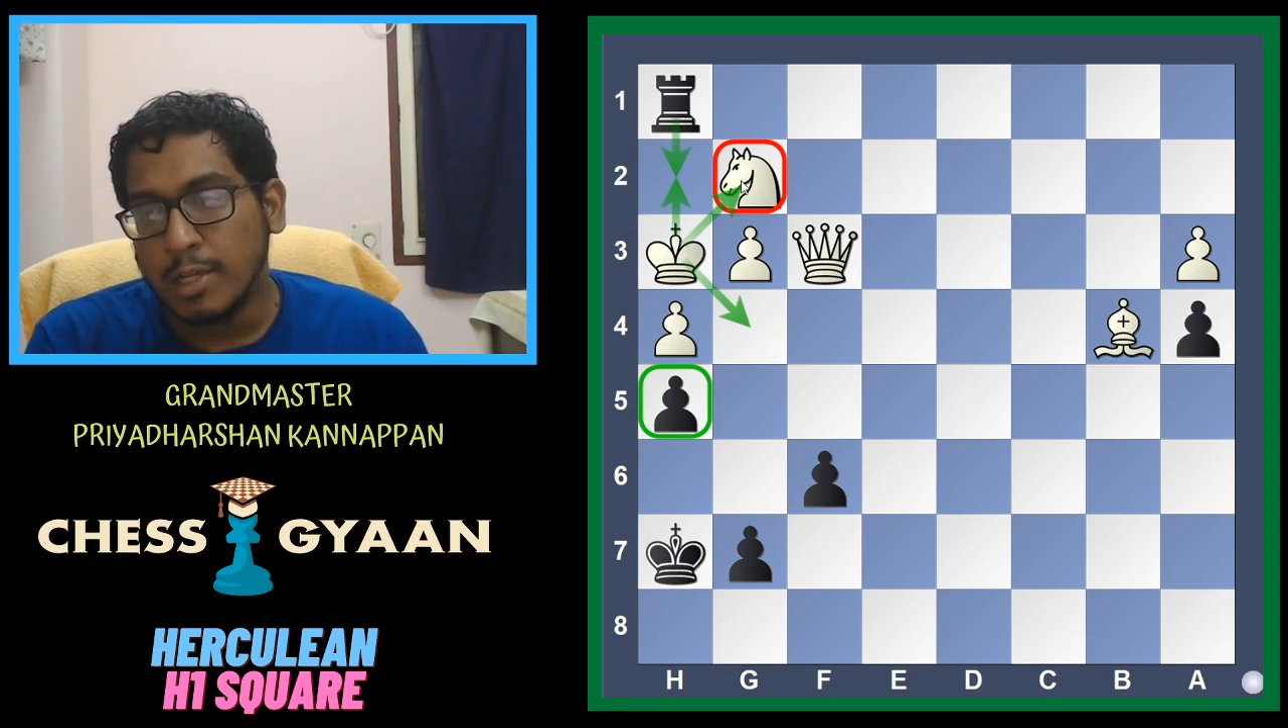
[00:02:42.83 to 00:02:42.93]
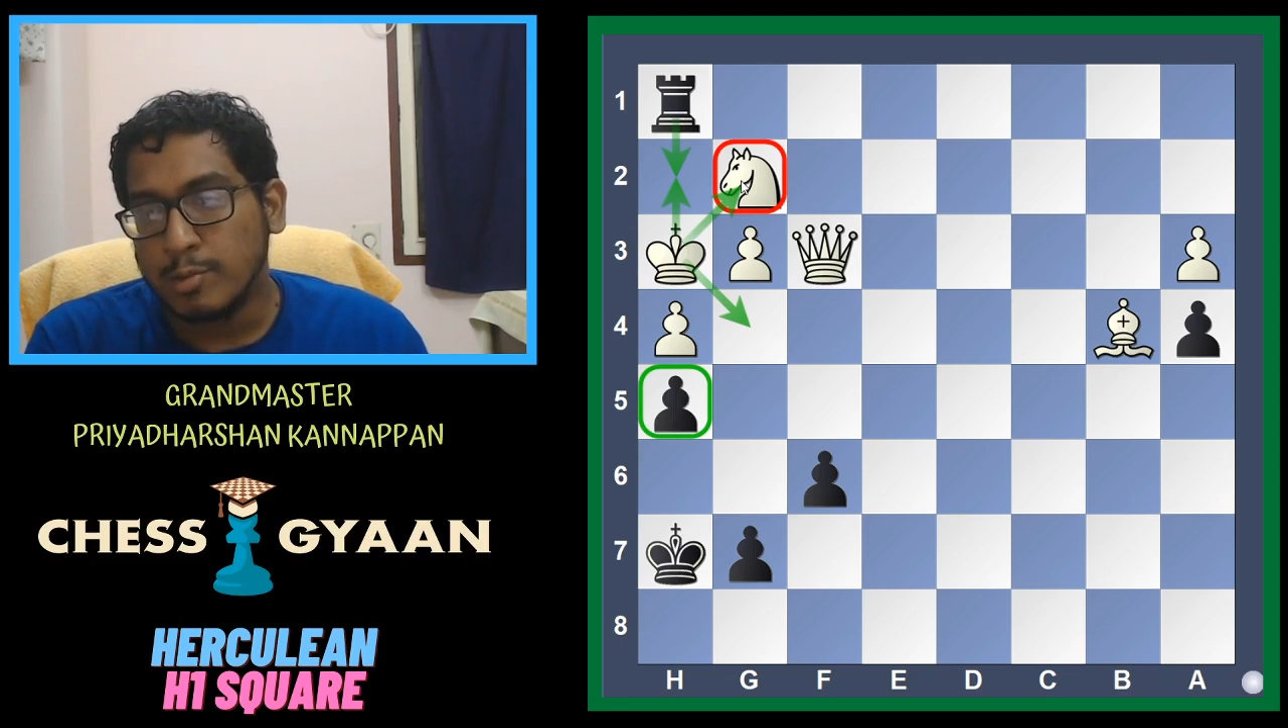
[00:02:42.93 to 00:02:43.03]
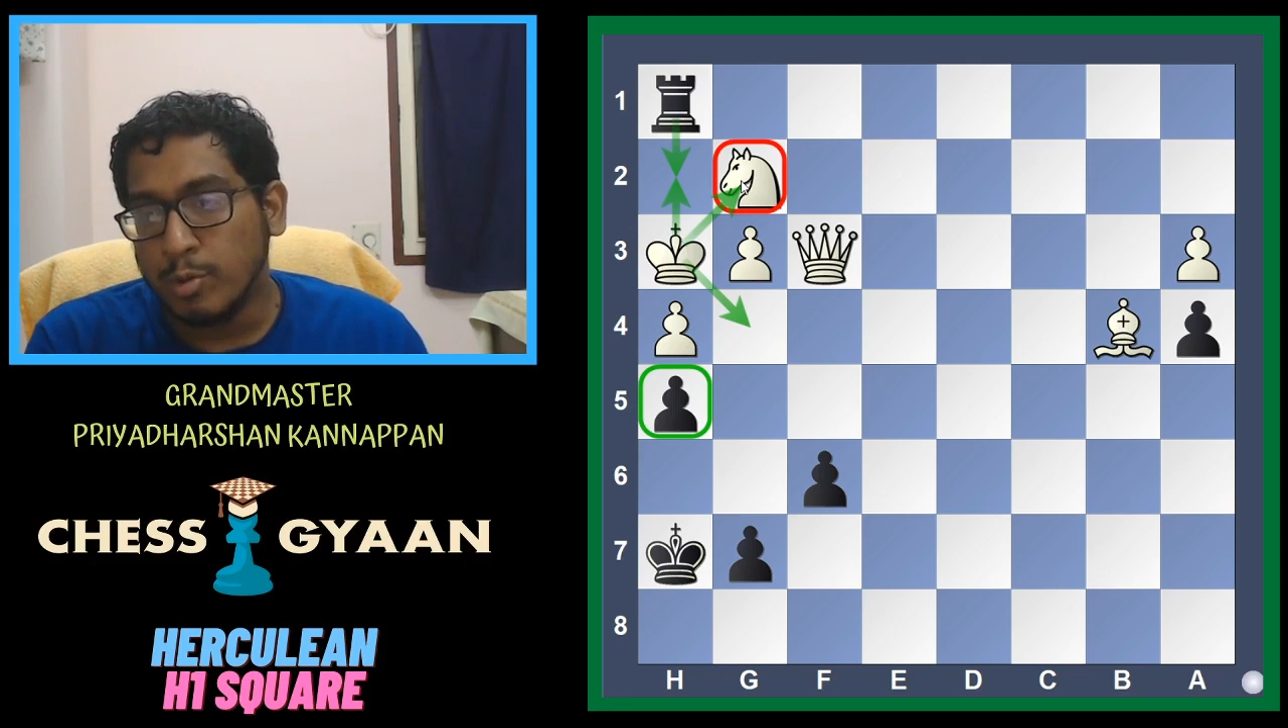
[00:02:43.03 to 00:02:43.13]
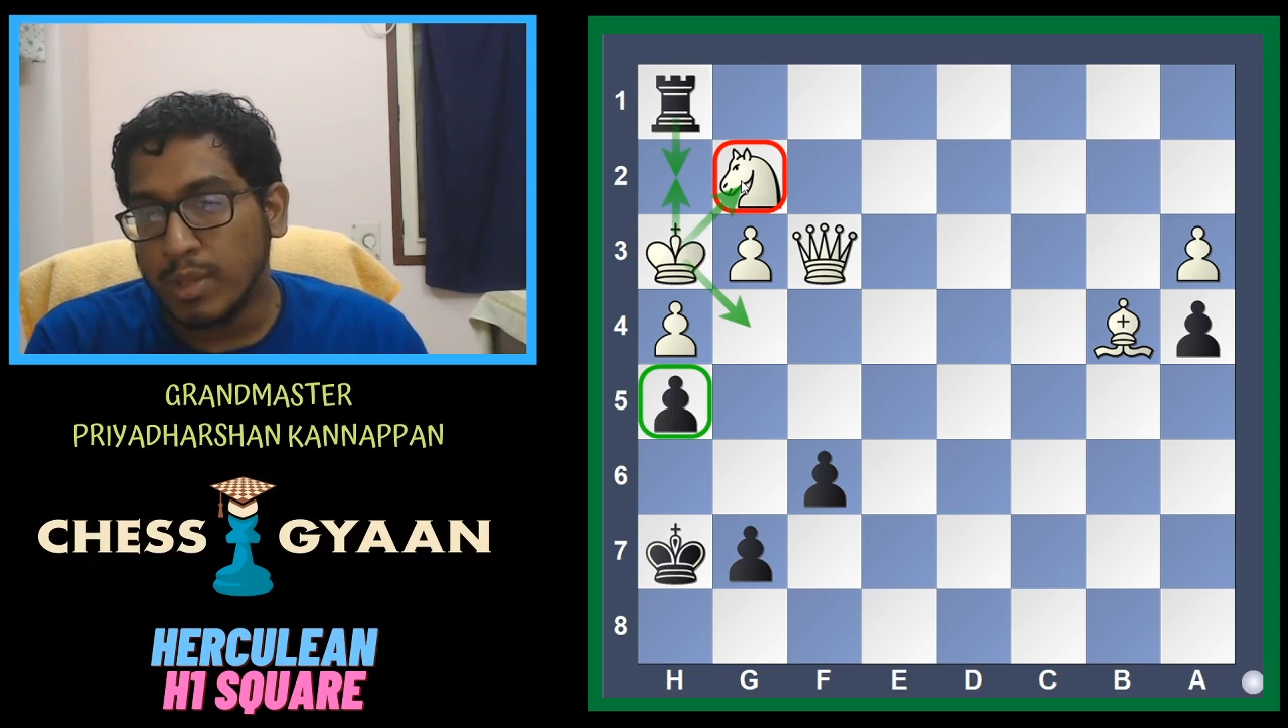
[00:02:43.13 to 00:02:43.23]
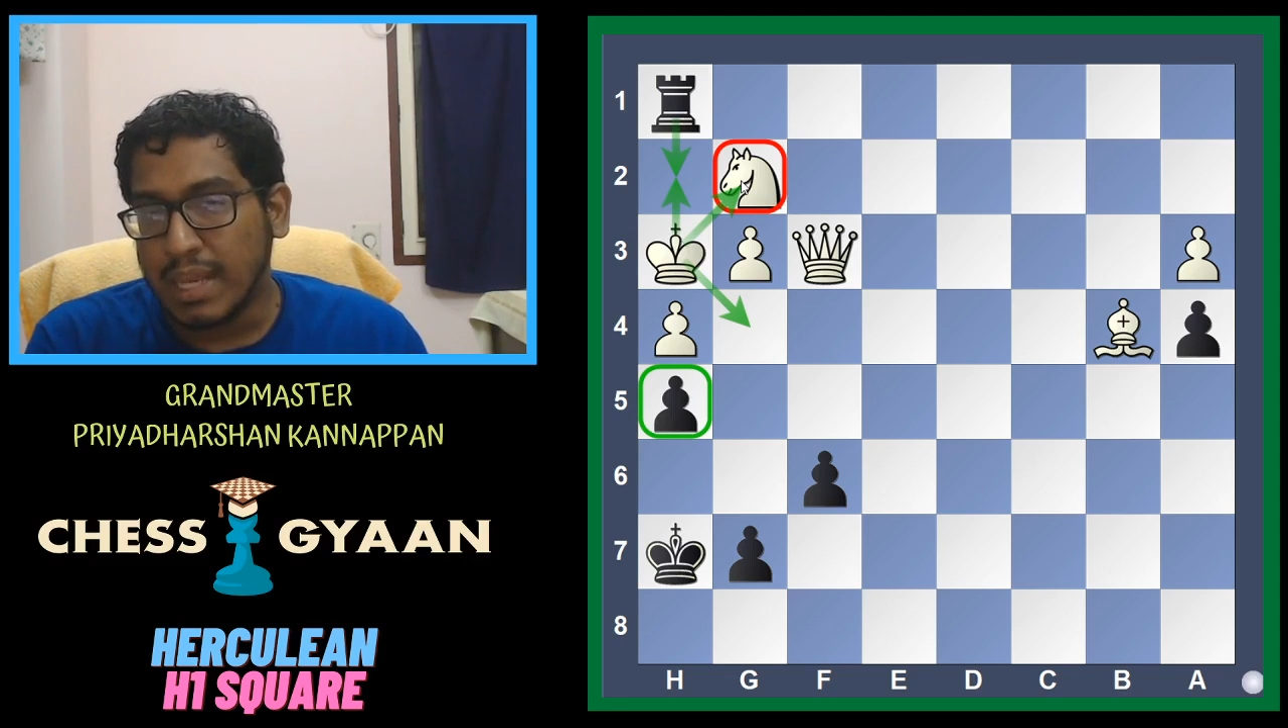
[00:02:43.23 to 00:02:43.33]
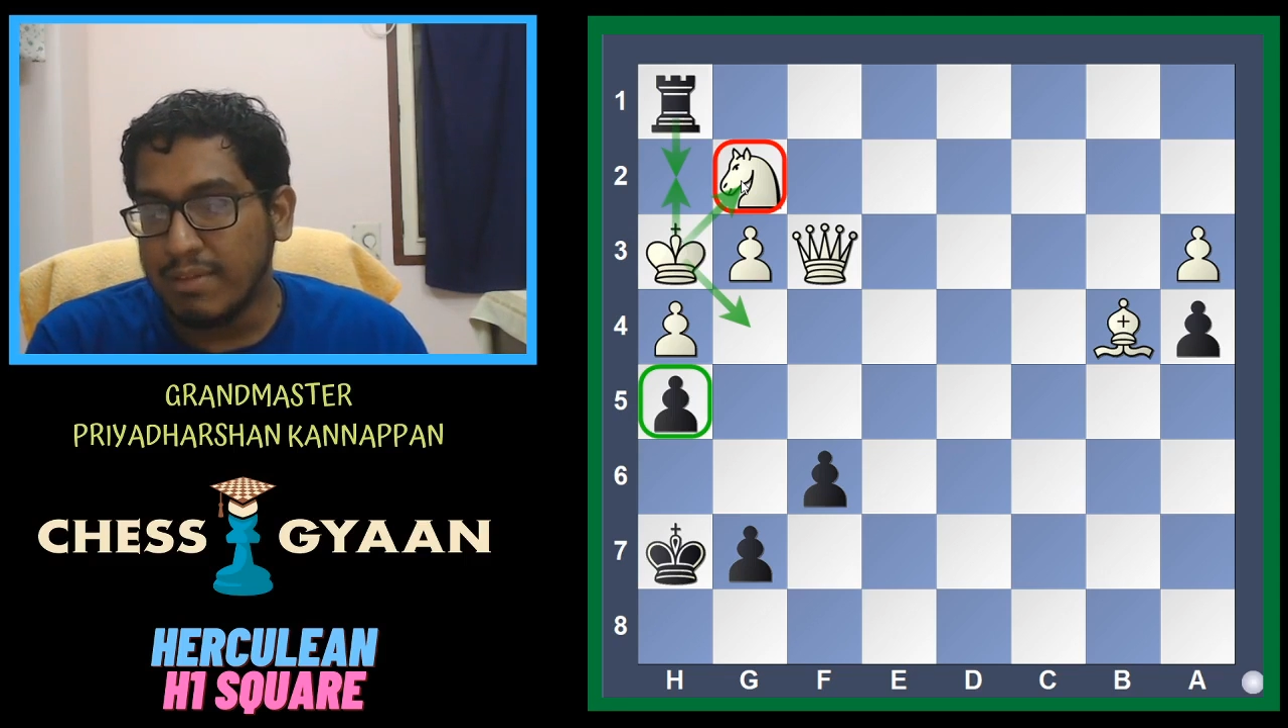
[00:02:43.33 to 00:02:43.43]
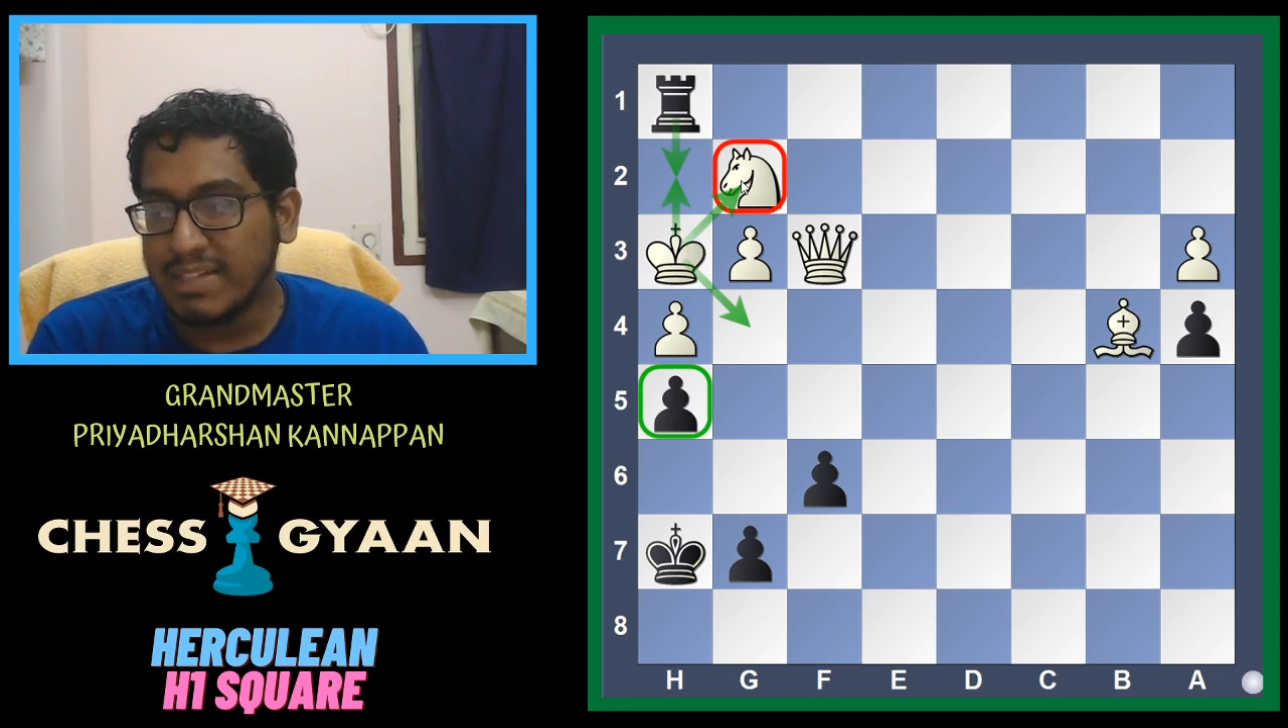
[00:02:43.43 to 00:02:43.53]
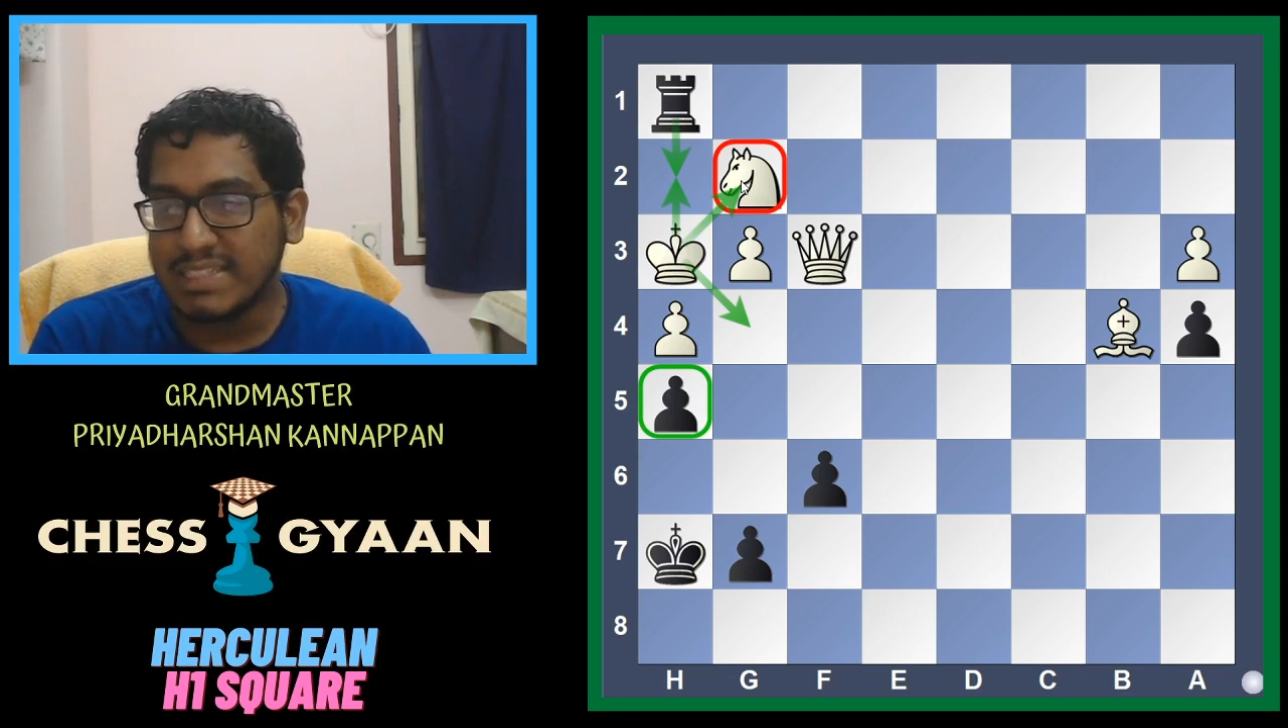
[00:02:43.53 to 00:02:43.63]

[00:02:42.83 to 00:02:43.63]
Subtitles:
So you can even